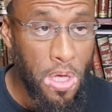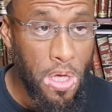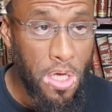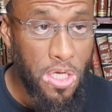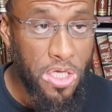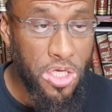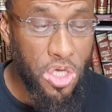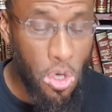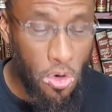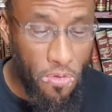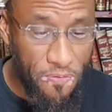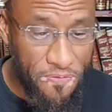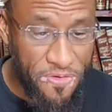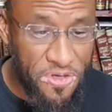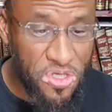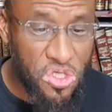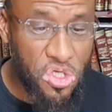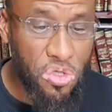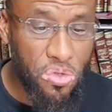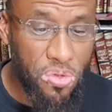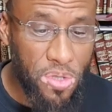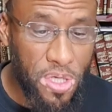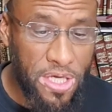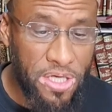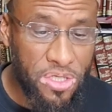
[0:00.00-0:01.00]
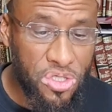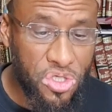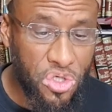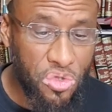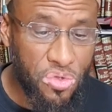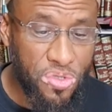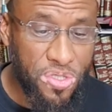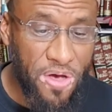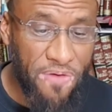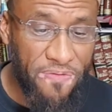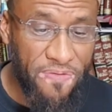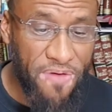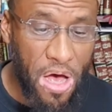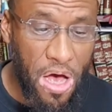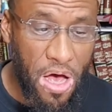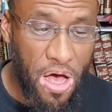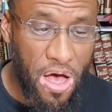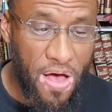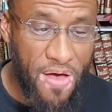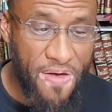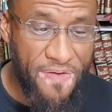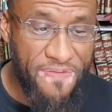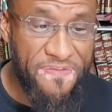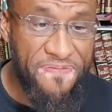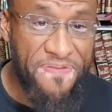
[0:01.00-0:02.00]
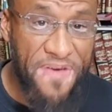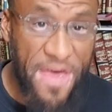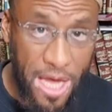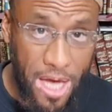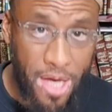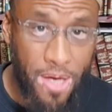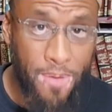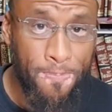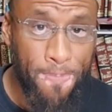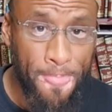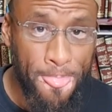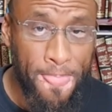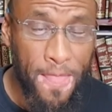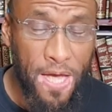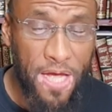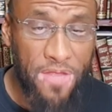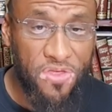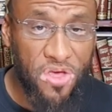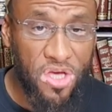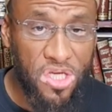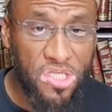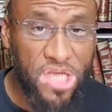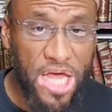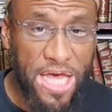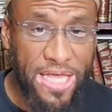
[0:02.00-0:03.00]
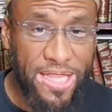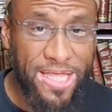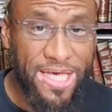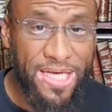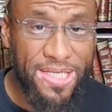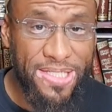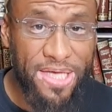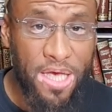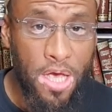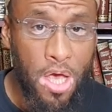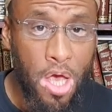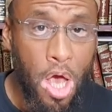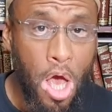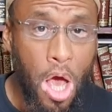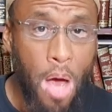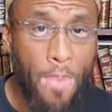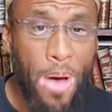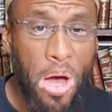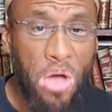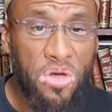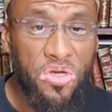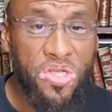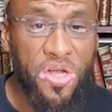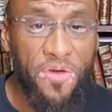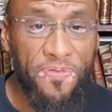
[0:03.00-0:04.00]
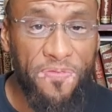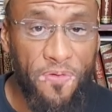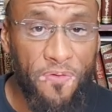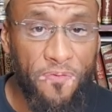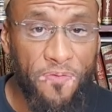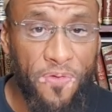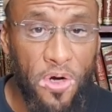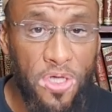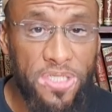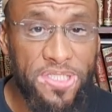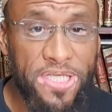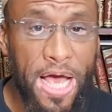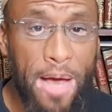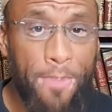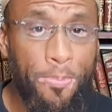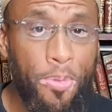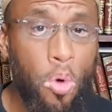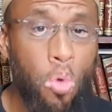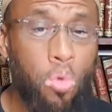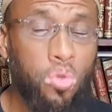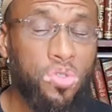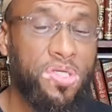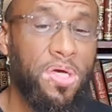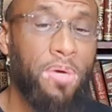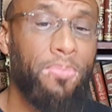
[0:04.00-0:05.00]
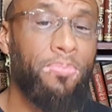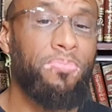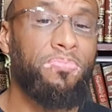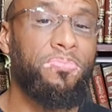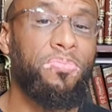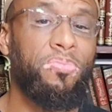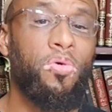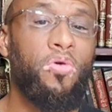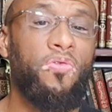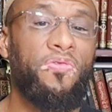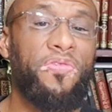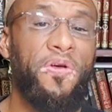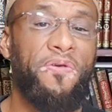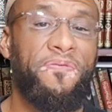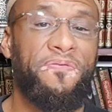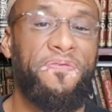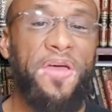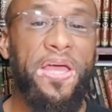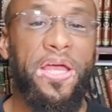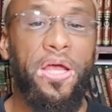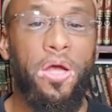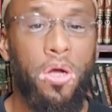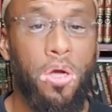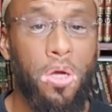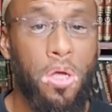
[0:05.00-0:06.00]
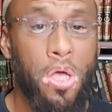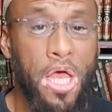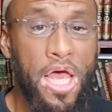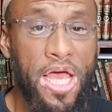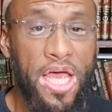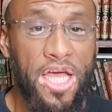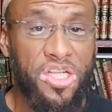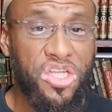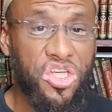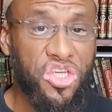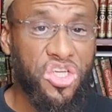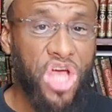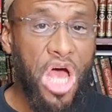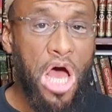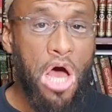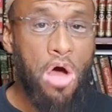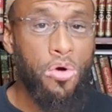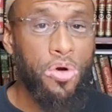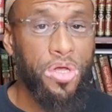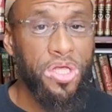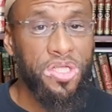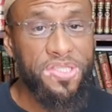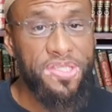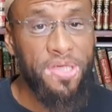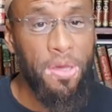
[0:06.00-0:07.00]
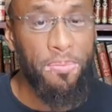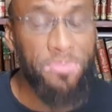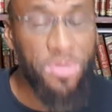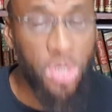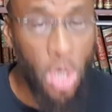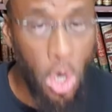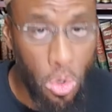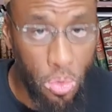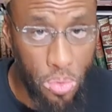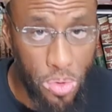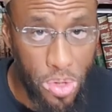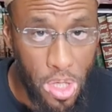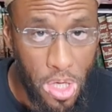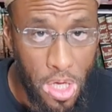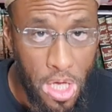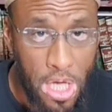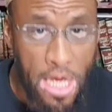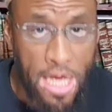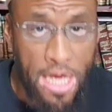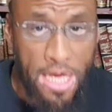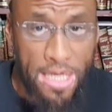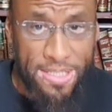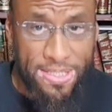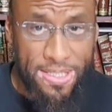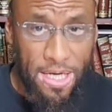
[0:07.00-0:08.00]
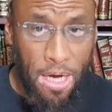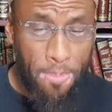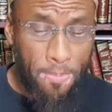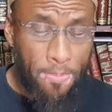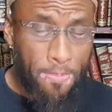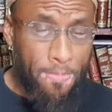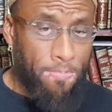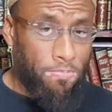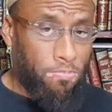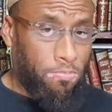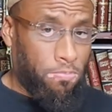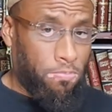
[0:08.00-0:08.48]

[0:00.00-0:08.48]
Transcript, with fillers: you know, issues of uh, fiqh, things like this about different. For example, some move their finger into shahud and some don't. Some,